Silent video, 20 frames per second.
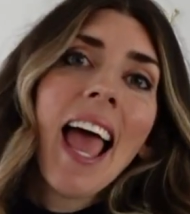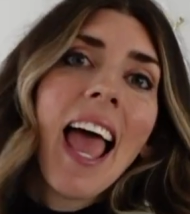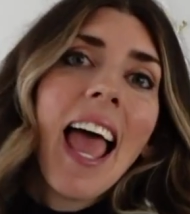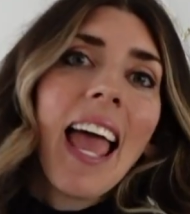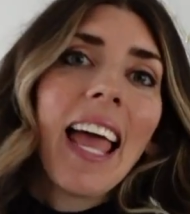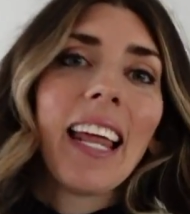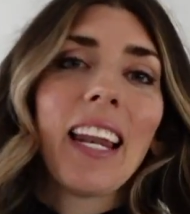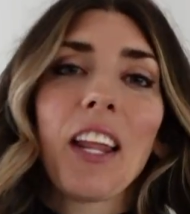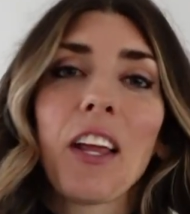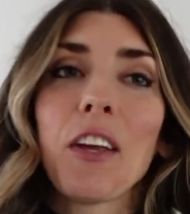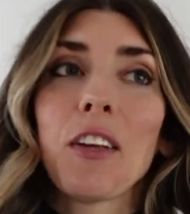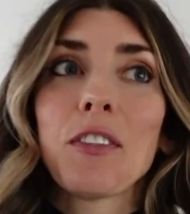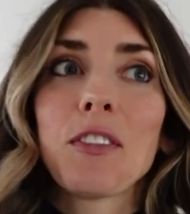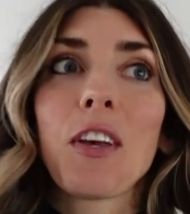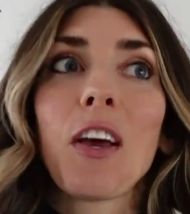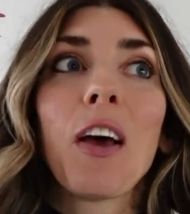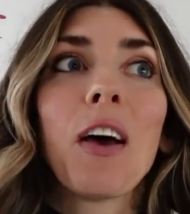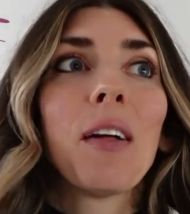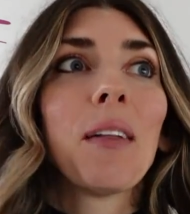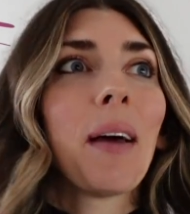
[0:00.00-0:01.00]
It is
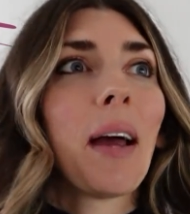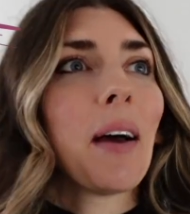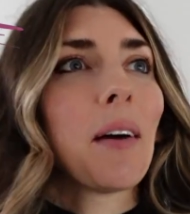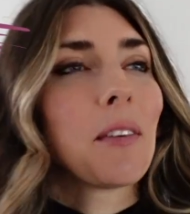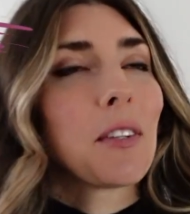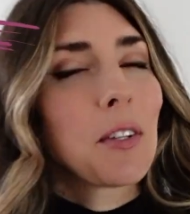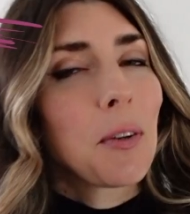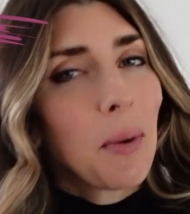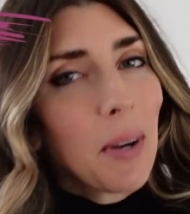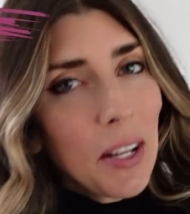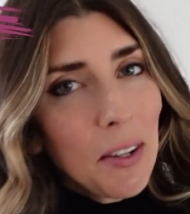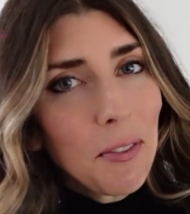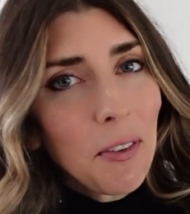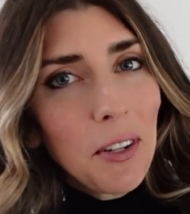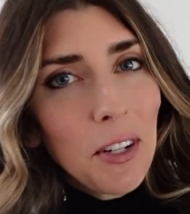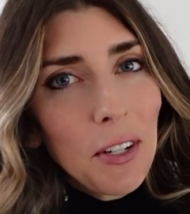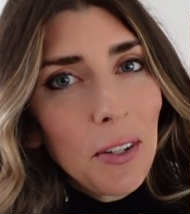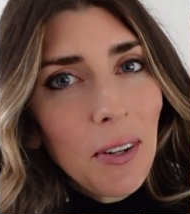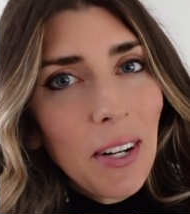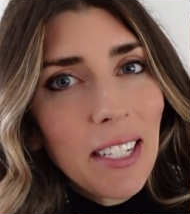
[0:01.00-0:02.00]
about
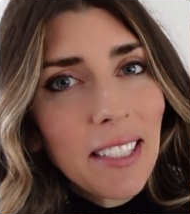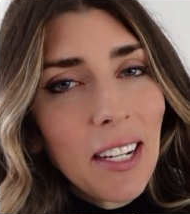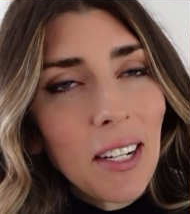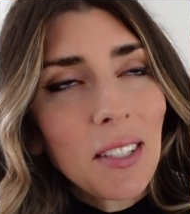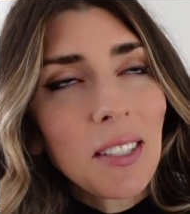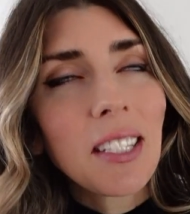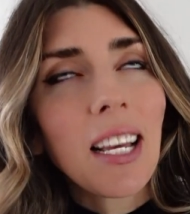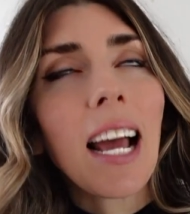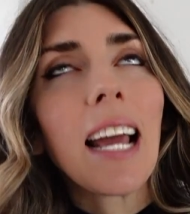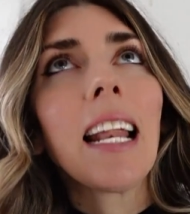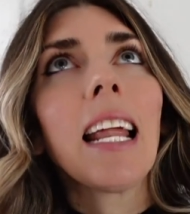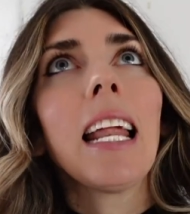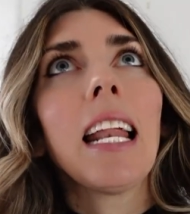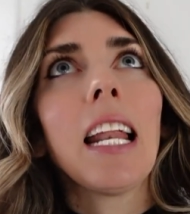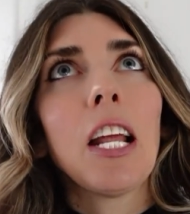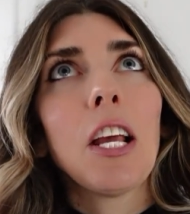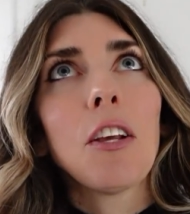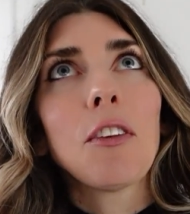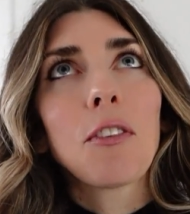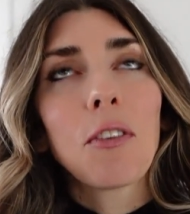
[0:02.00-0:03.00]
24 degrees outside, it
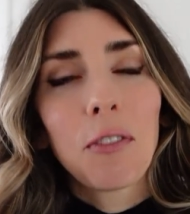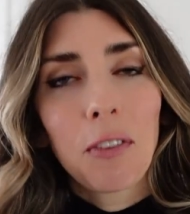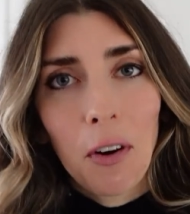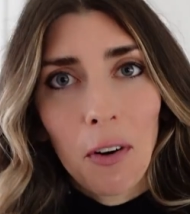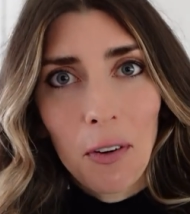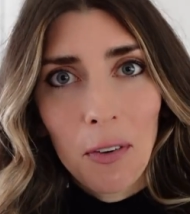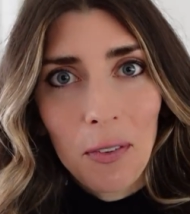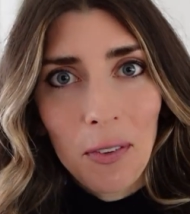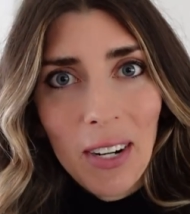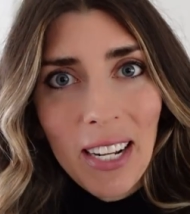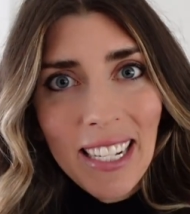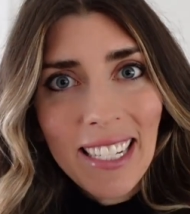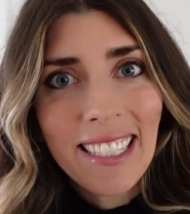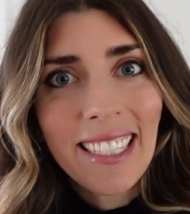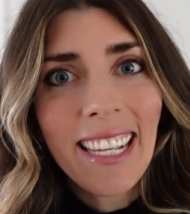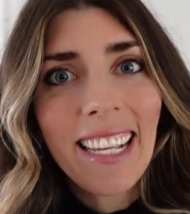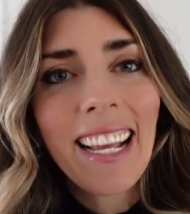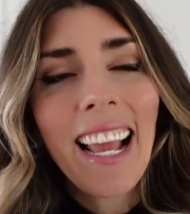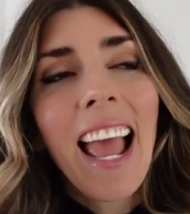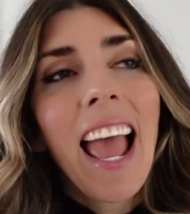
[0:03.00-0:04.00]
is
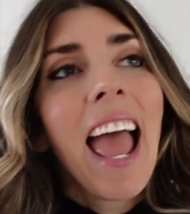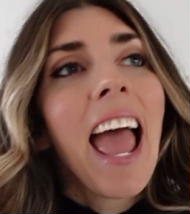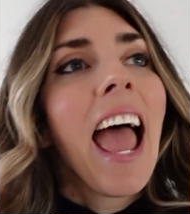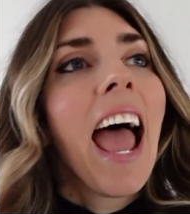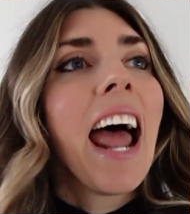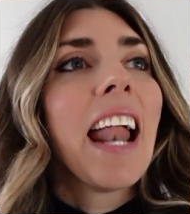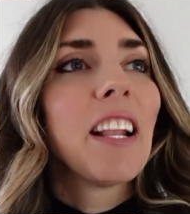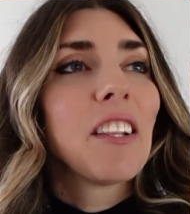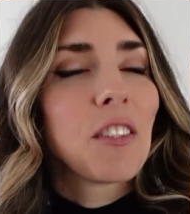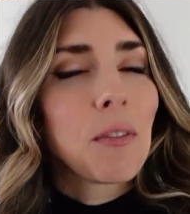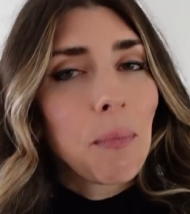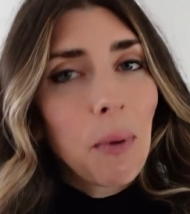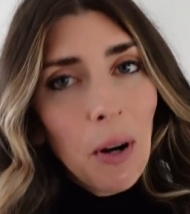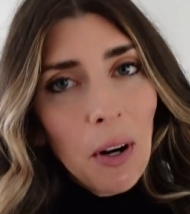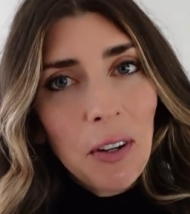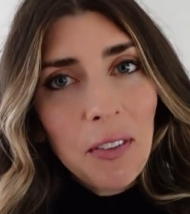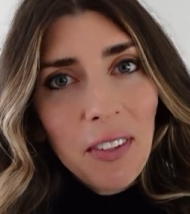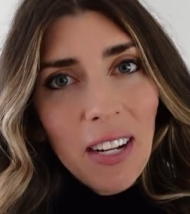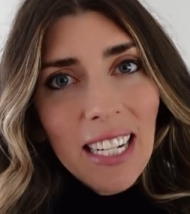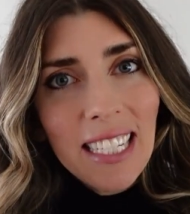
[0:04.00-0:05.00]
freezing, and it's a
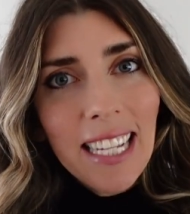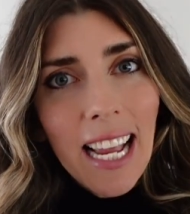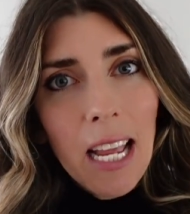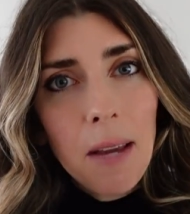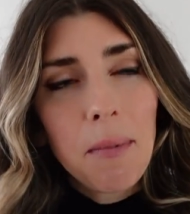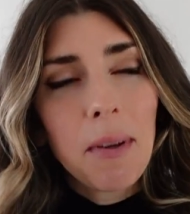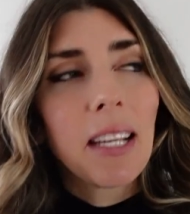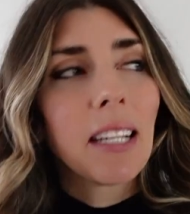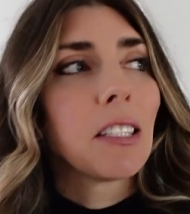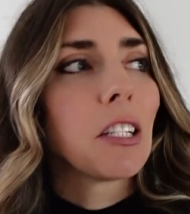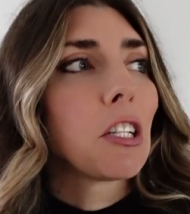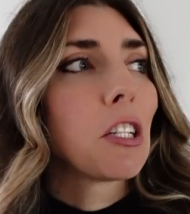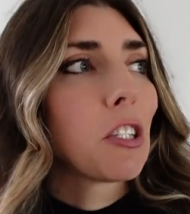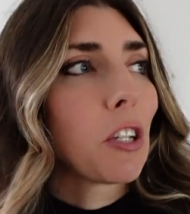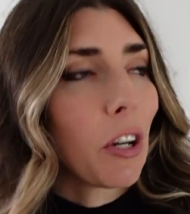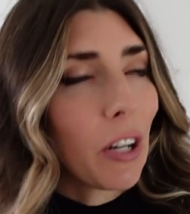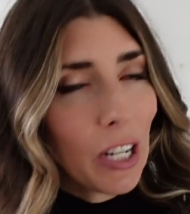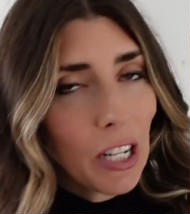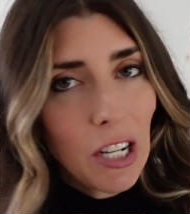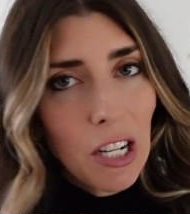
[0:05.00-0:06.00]
perfect day because it
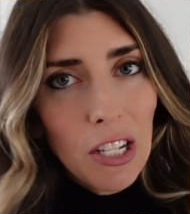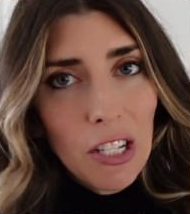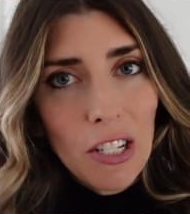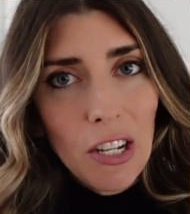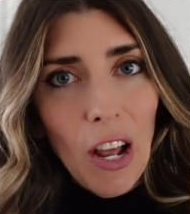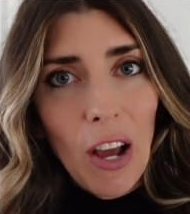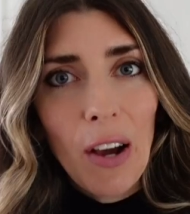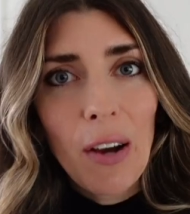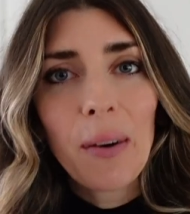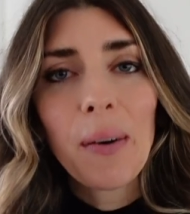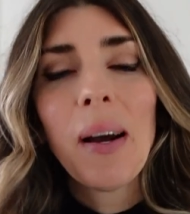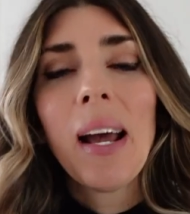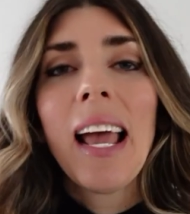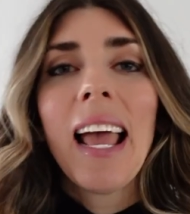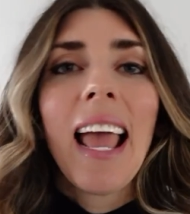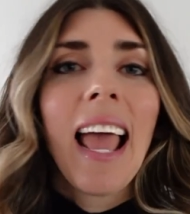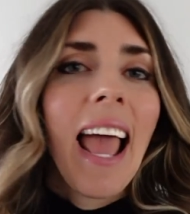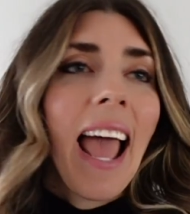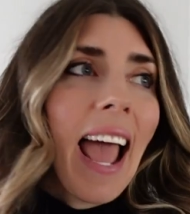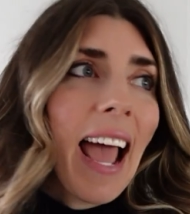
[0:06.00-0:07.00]
started to snow,
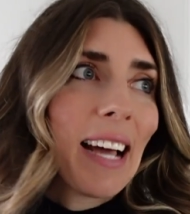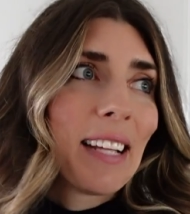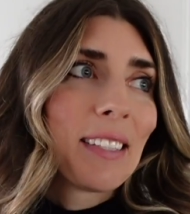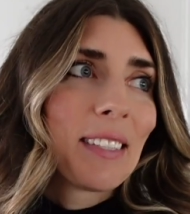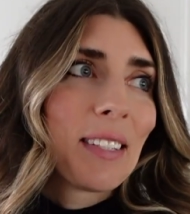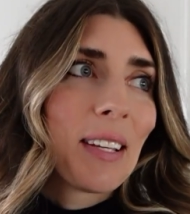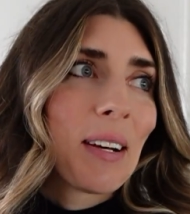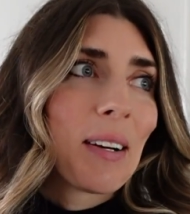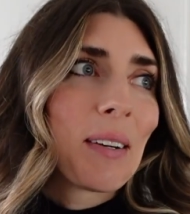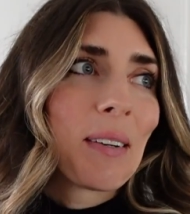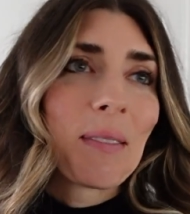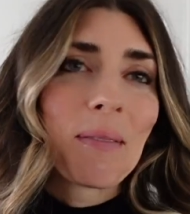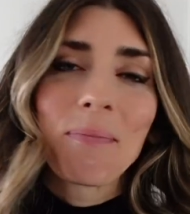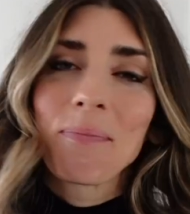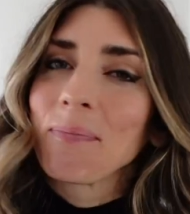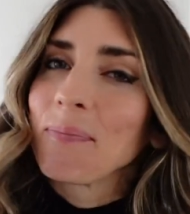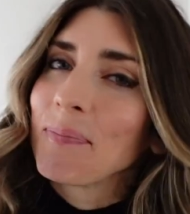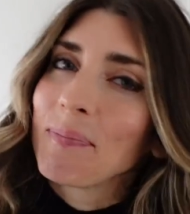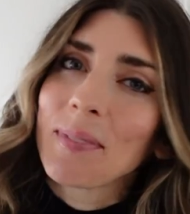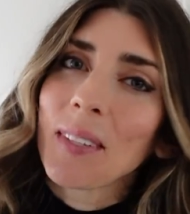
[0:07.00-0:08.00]
and so
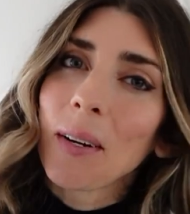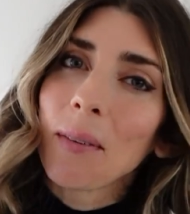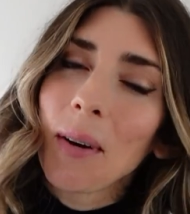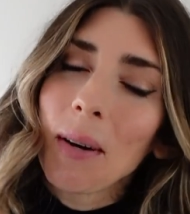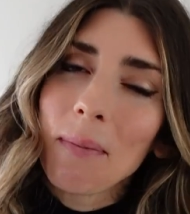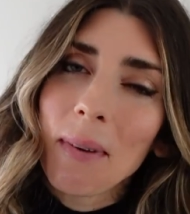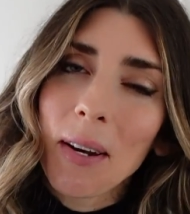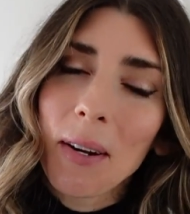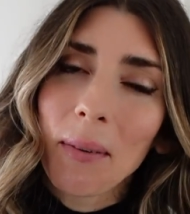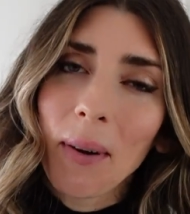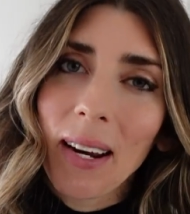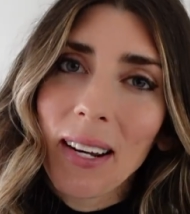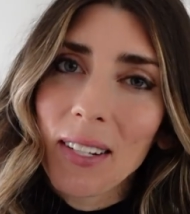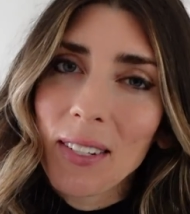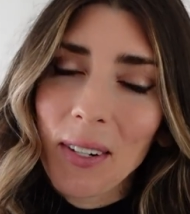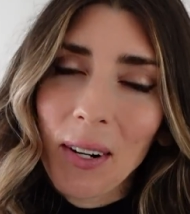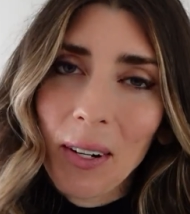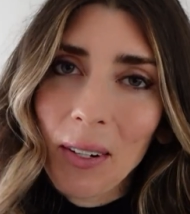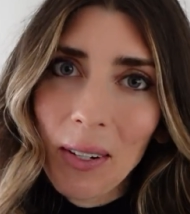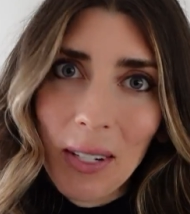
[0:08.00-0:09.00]
what better way to
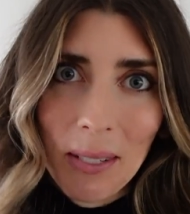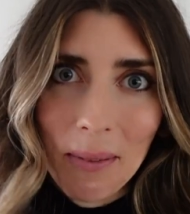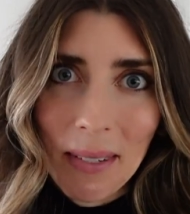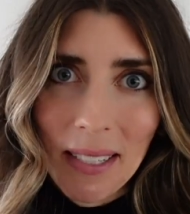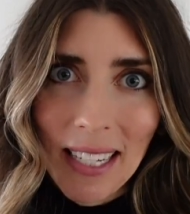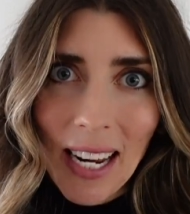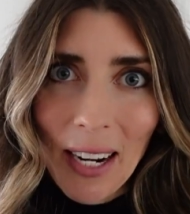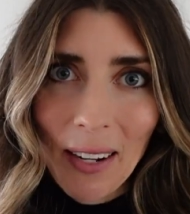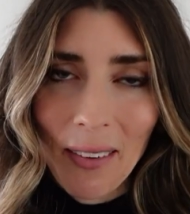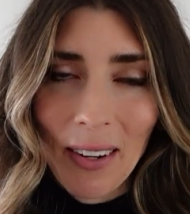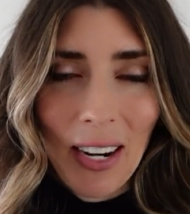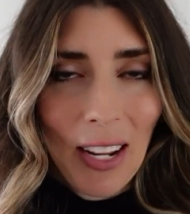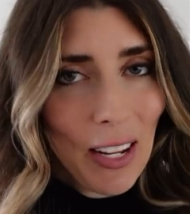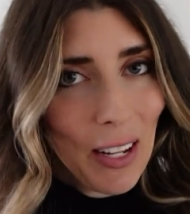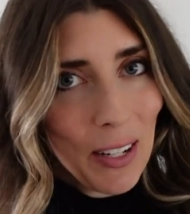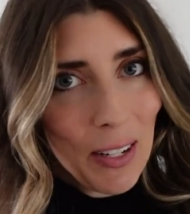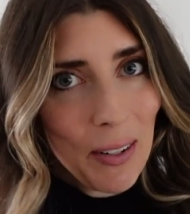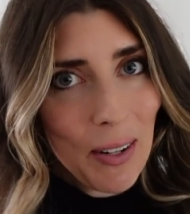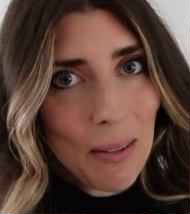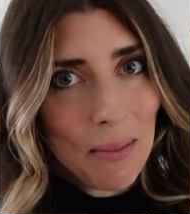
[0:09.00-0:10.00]
start Christmas decorating,
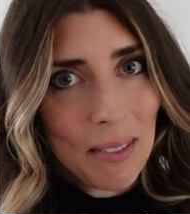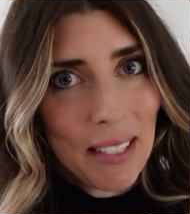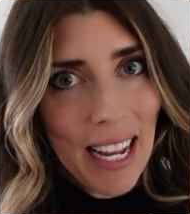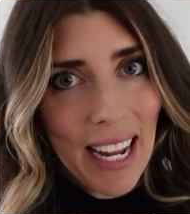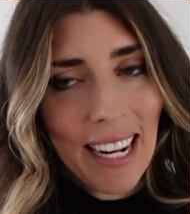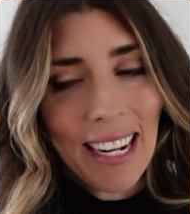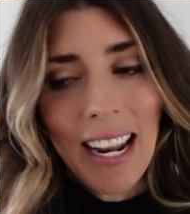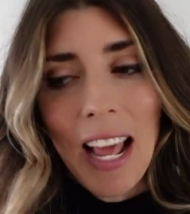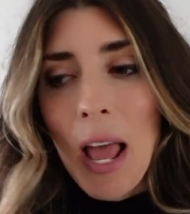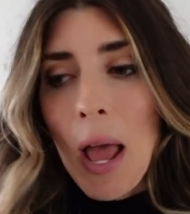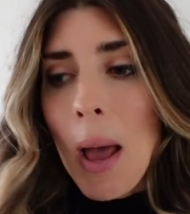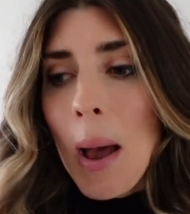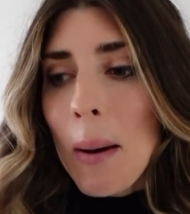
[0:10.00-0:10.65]
you know what I'm saying?